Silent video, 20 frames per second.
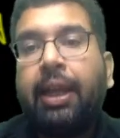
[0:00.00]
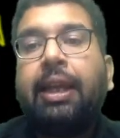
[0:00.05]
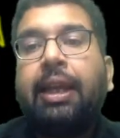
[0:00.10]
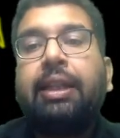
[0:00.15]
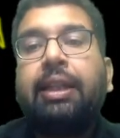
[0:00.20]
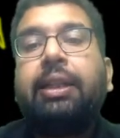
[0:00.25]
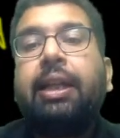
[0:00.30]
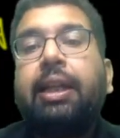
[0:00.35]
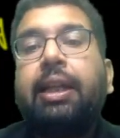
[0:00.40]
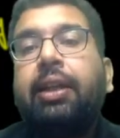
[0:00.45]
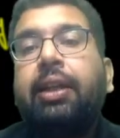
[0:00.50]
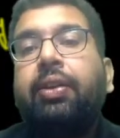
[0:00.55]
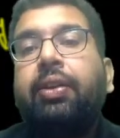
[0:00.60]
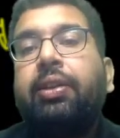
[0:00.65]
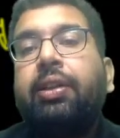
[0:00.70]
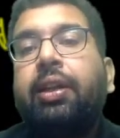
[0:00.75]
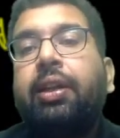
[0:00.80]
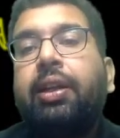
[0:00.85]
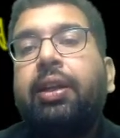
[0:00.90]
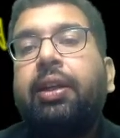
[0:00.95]
then the
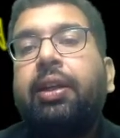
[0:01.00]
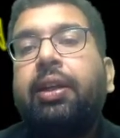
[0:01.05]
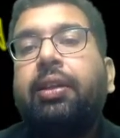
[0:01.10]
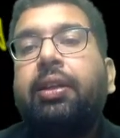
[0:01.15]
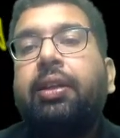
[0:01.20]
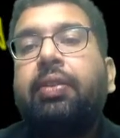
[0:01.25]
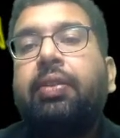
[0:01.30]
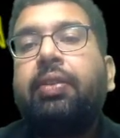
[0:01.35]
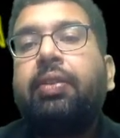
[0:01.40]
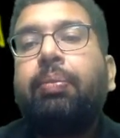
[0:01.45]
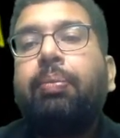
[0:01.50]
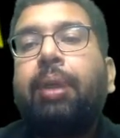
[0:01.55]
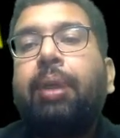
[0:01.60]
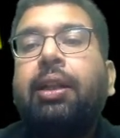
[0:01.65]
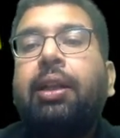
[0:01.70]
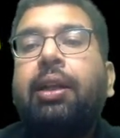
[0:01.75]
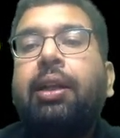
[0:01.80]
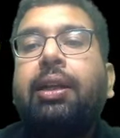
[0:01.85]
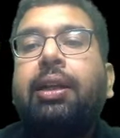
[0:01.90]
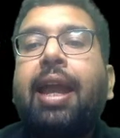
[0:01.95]
resultant is given by
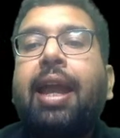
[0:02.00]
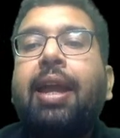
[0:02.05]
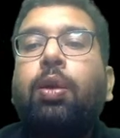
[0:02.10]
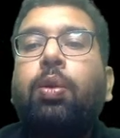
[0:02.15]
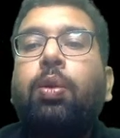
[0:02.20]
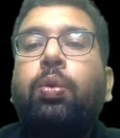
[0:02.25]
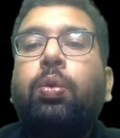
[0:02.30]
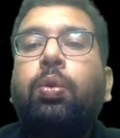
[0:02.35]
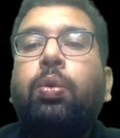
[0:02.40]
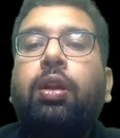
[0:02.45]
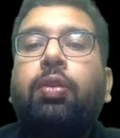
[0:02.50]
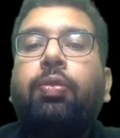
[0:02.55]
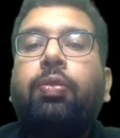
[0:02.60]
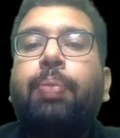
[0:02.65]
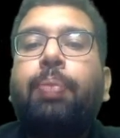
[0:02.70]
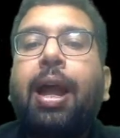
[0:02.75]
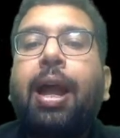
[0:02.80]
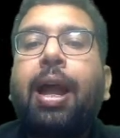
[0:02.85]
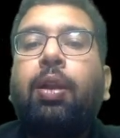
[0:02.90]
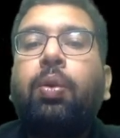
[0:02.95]
the diagonal of
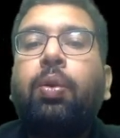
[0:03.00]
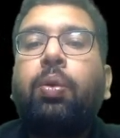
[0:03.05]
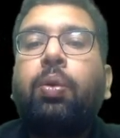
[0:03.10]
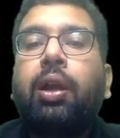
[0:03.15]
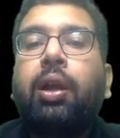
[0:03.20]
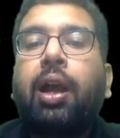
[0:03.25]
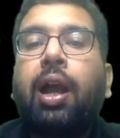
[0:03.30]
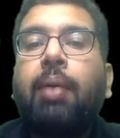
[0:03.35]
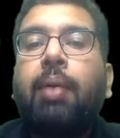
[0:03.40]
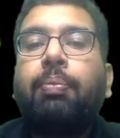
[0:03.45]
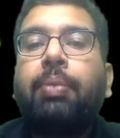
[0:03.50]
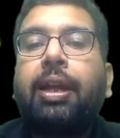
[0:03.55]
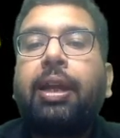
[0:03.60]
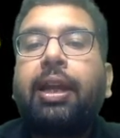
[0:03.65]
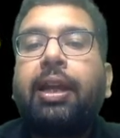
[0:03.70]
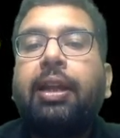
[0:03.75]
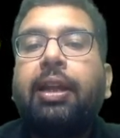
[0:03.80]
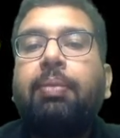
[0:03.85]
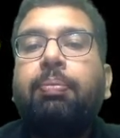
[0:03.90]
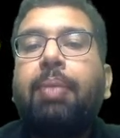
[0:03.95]
parallelogram
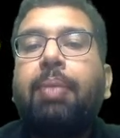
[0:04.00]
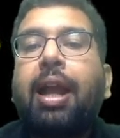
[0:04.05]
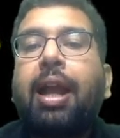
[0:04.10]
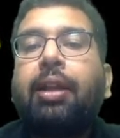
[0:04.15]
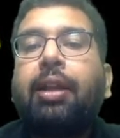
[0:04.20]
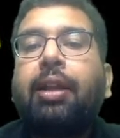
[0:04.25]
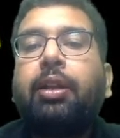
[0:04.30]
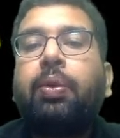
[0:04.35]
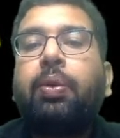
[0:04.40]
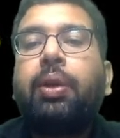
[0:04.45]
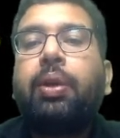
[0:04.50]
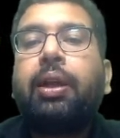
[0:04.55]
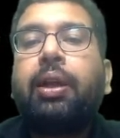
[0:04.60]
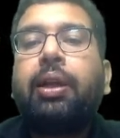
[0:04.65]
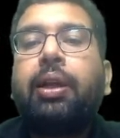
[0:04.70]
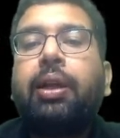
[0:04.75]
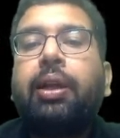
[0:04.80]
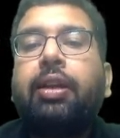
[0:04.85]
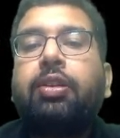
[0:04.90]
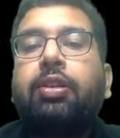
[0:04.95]
in magnitude and
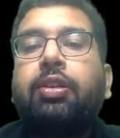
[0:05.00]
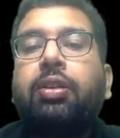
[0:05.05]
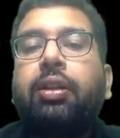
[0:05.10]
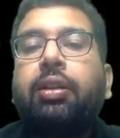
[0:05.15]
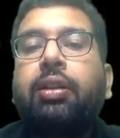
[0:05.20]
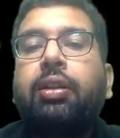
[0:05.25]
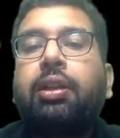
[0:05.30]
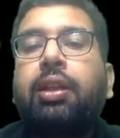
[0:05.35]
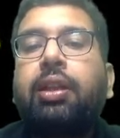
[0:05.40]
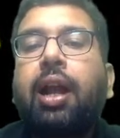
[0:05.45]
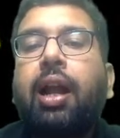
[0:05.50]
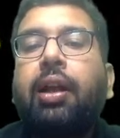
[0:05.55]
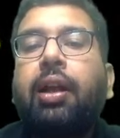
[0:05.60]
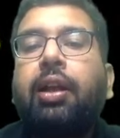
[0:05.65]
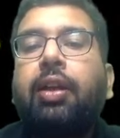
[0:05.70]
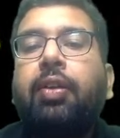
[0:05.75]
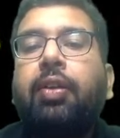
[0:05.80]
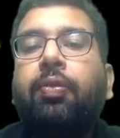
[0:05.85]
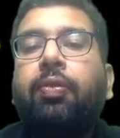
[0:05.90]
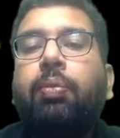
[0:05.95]
direction is
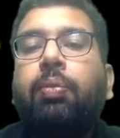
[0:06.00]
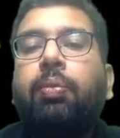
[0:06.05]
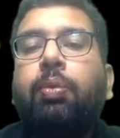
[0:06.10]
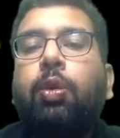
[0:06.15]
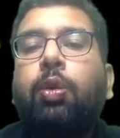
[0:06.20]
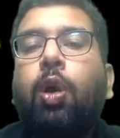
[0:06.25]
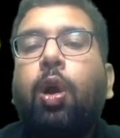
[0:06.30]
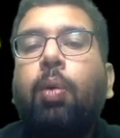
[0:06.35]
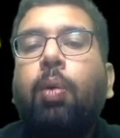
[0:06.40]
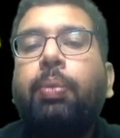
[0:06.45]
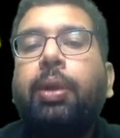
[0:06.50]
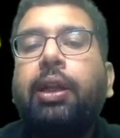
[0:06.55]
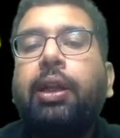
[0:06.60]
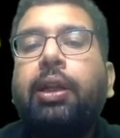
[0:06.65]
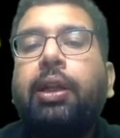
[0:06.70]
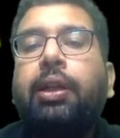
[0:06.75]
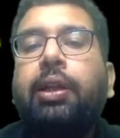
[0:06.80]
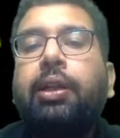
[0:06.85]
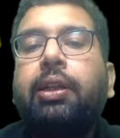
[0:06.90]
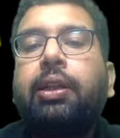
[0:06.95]
starting from common
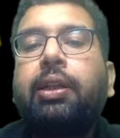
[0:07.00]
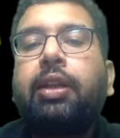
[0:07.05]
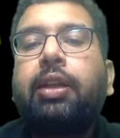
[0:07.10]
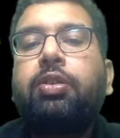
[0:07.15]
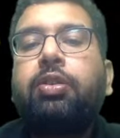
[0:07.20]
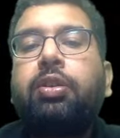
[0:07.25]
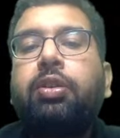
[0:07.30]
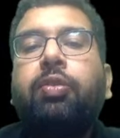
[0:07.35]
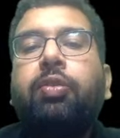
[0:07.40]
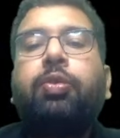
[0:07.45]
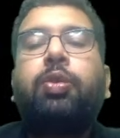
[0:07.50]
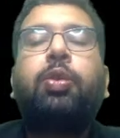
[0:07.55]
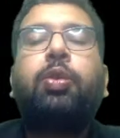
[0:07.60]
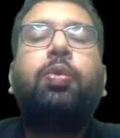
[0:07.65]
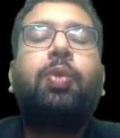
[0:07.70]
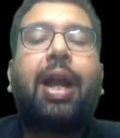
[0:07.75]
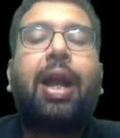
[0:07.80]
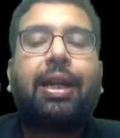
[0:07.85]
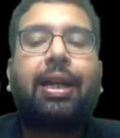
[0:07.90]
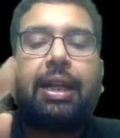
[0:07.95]
intersection of two
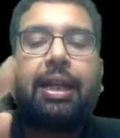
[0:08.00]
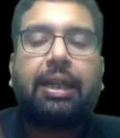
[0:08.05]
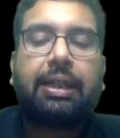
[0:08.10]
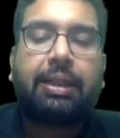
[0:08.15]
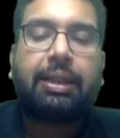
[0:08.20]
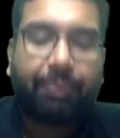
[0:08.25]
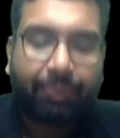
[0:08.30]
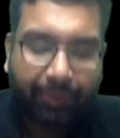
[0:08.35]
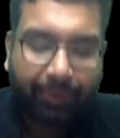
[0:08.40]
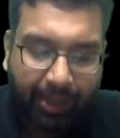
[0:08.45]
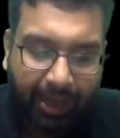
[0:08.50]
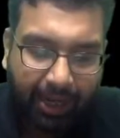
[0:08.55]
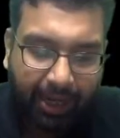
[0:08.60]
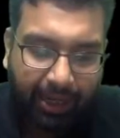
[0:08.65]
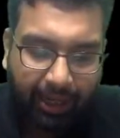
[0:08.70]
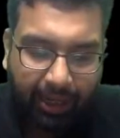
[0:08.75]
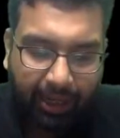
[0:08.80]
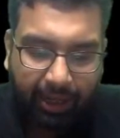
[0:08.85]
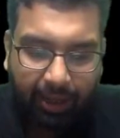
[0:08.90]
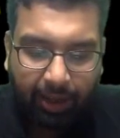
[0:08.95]
vectors.
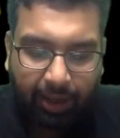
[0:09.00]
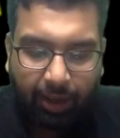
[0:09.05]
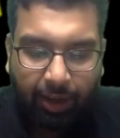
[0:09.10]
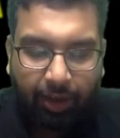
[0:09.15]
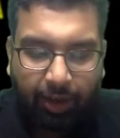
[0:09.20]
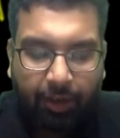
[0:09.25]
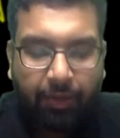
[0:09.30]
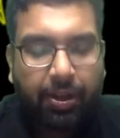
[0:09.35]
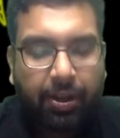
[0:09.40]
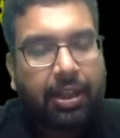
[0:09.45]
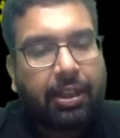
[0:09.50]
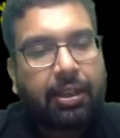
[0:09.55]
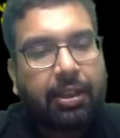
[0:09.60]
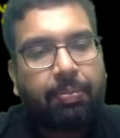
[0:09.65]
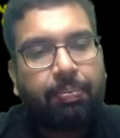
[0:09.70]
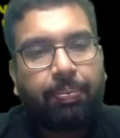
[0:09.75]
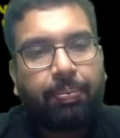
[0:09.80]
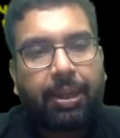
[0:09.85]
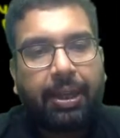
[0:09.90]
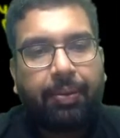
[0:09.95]
Right? Very
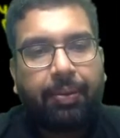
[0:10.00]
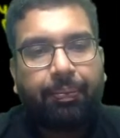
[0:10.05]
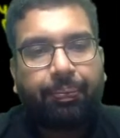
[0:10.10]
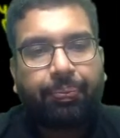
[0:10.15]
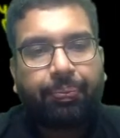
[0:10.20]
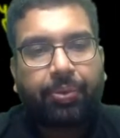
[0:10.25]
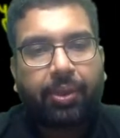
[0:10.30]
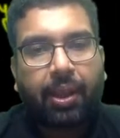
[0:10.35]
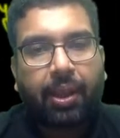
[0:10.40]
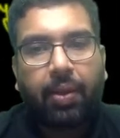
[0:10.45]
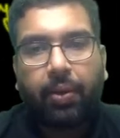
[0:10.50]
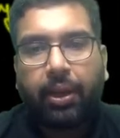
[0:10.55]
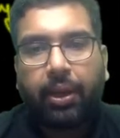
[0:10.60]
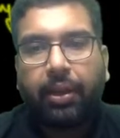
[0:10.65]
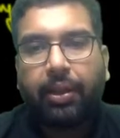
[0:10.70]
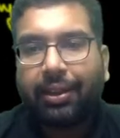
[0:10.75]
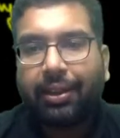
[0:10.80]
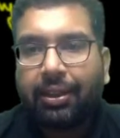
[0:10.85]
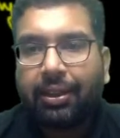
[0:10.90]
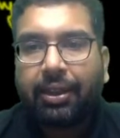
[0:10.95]
simply. Okay,
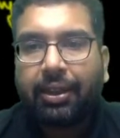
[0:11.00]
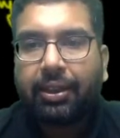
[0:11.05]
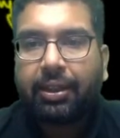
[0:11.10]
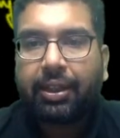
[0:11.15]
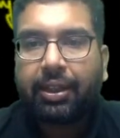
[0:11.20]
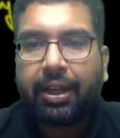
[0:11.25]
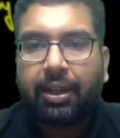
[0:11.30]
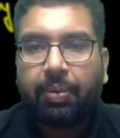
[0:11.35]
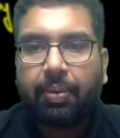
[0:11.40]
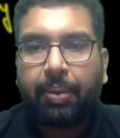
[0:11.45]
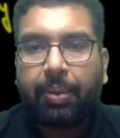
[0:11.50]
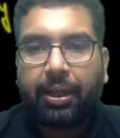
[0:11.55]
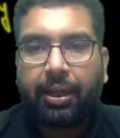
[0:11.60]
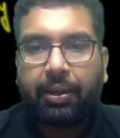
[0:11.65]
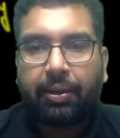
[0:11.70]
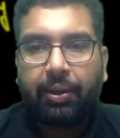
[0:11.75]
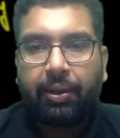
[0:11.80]
this is the statement.